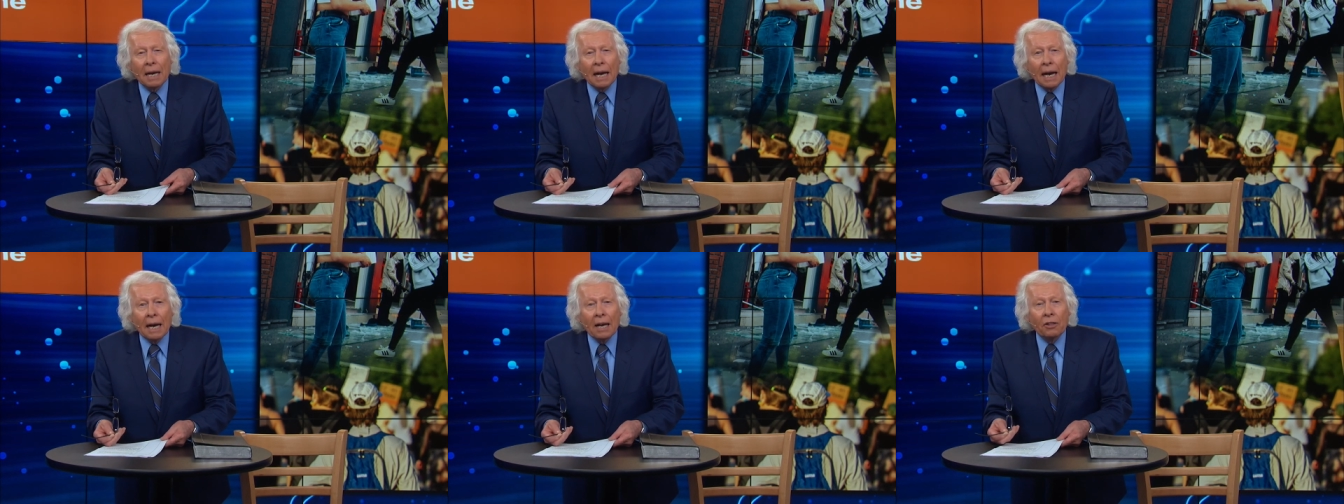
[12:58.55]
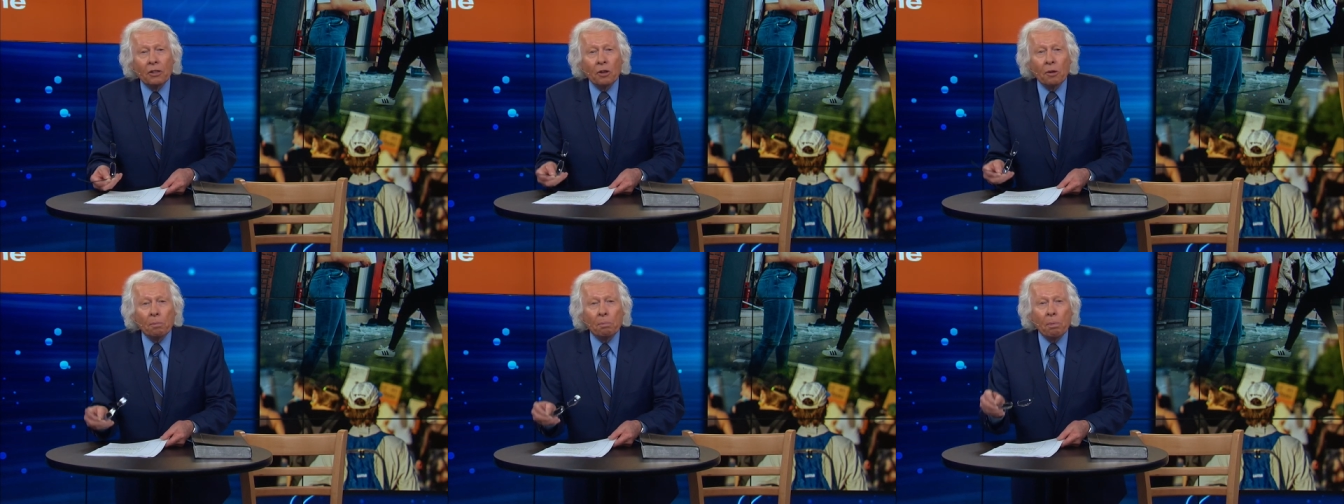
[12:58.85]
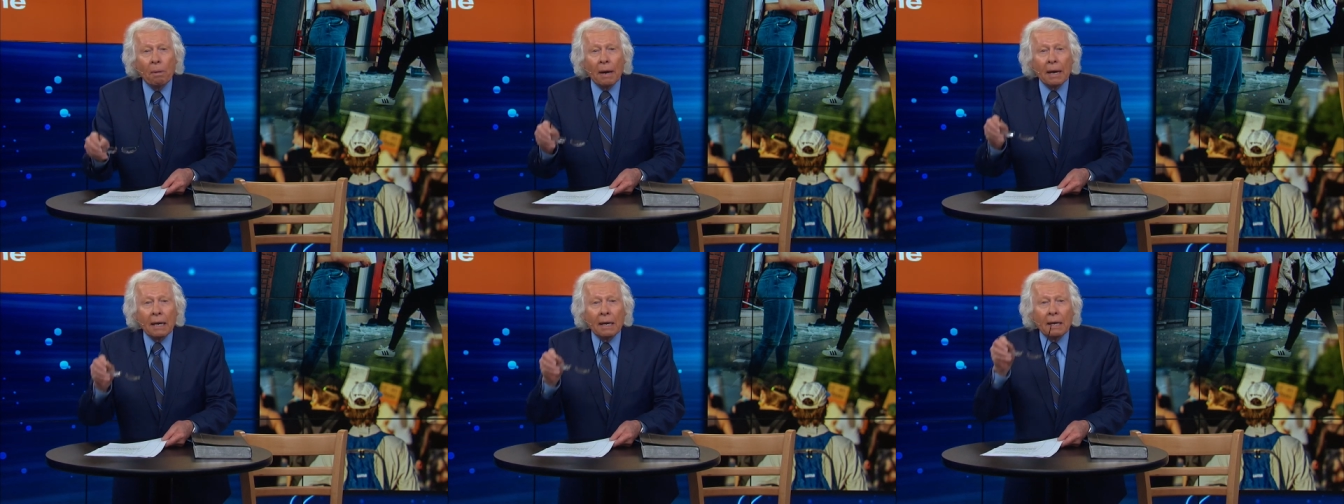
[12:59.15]
and the
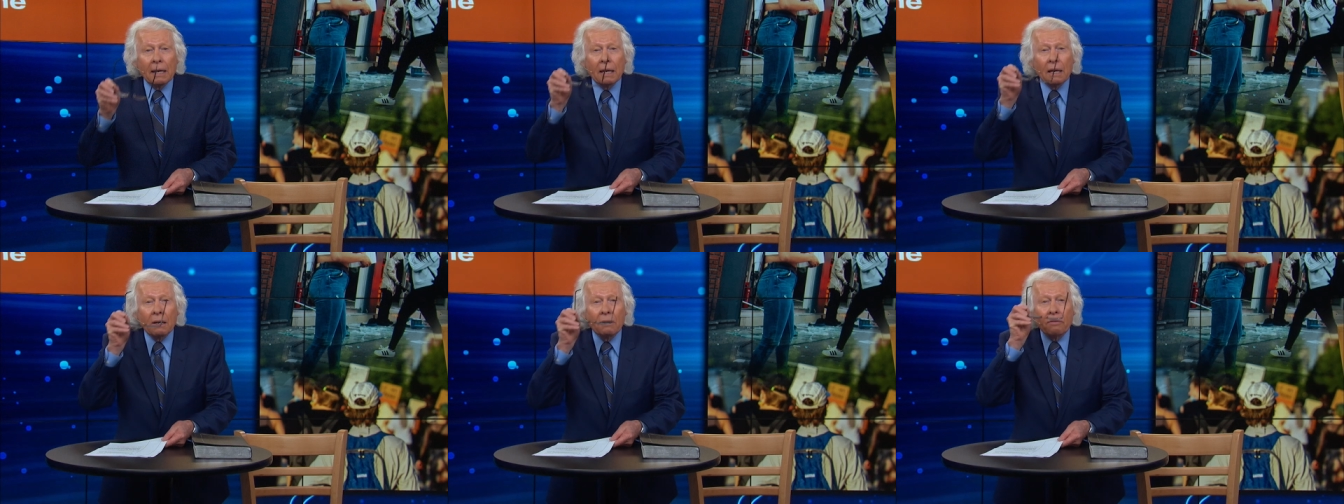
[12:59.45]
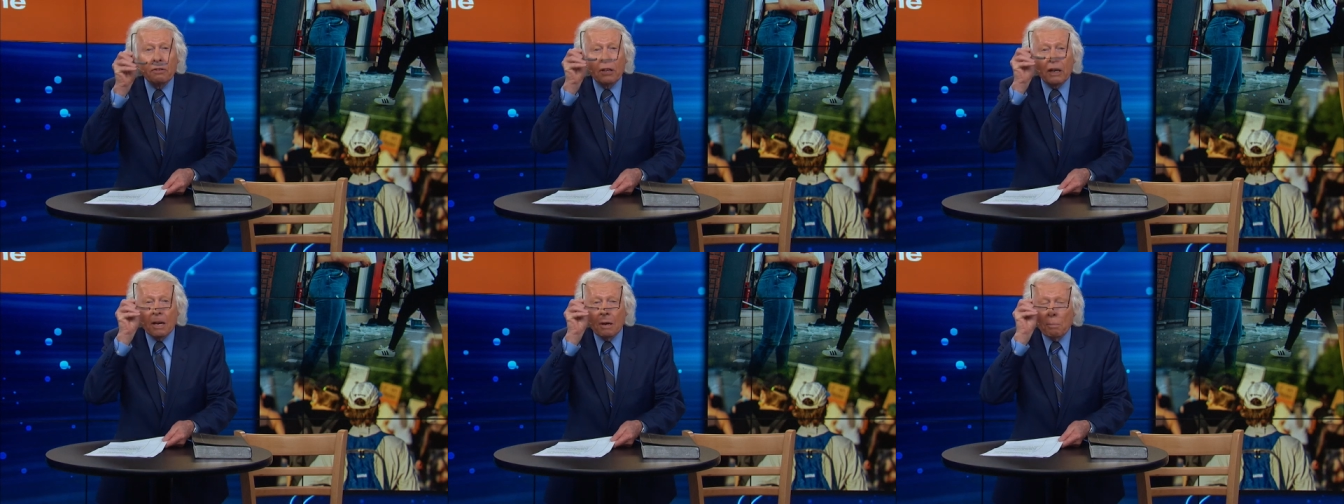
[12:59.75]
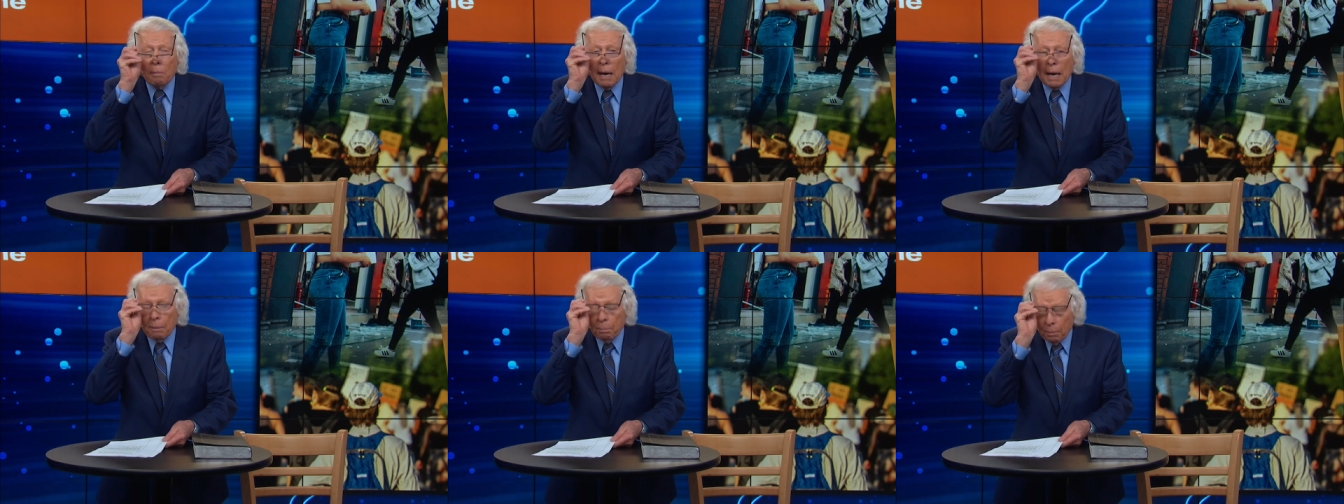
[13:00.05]
breaking of the
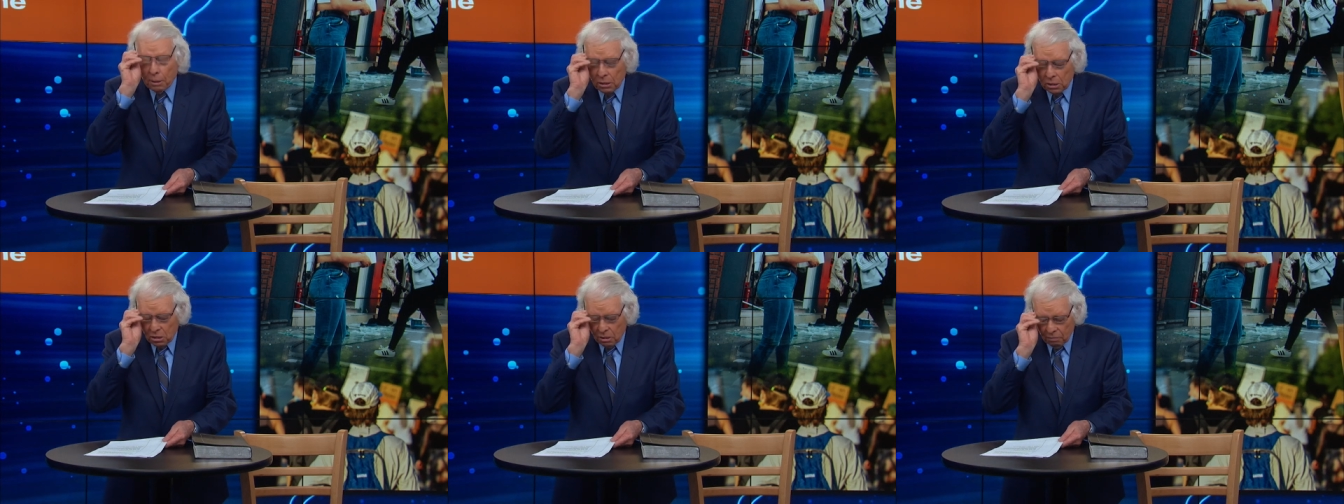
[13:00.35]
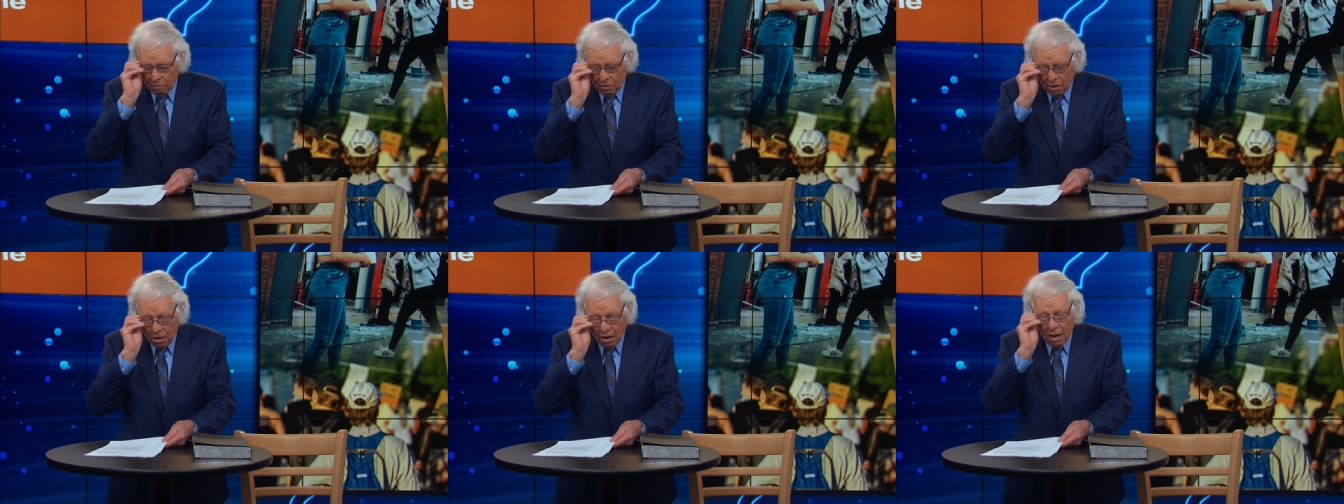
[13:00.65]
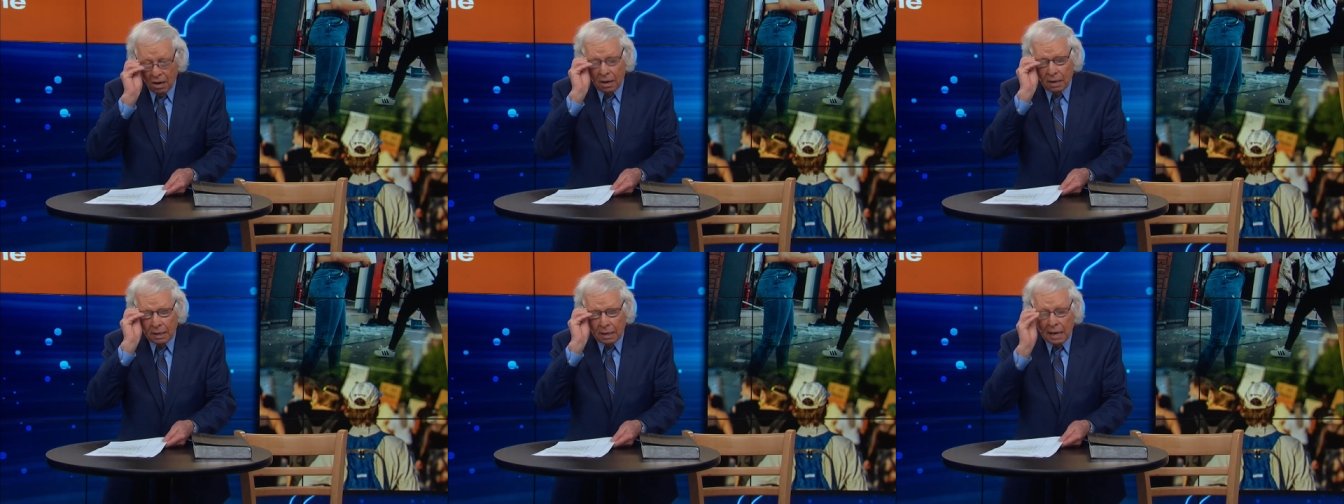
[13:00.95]
commandments of
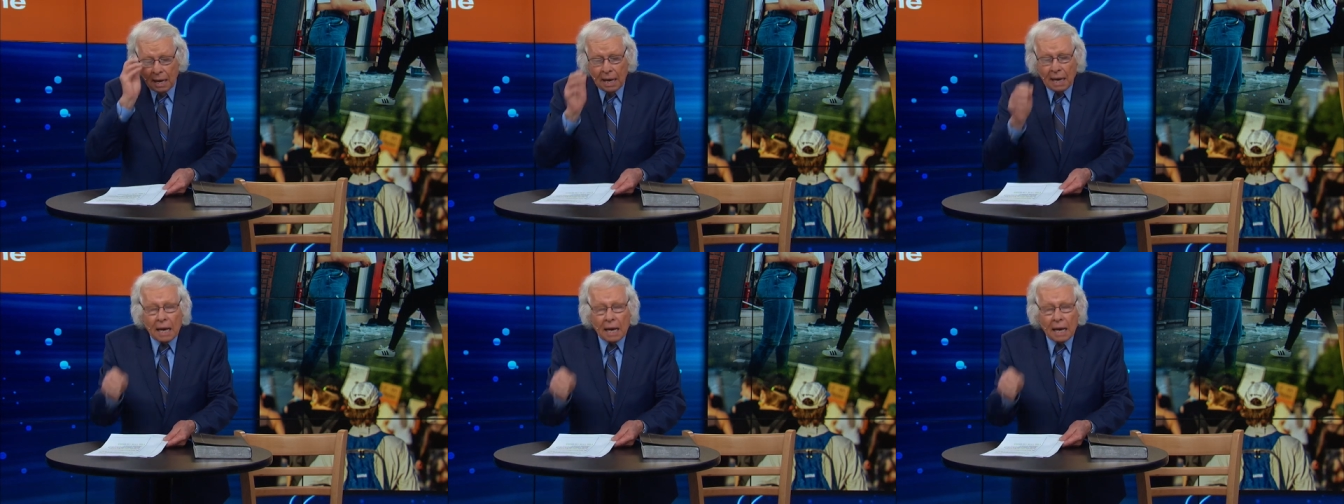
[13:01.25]
God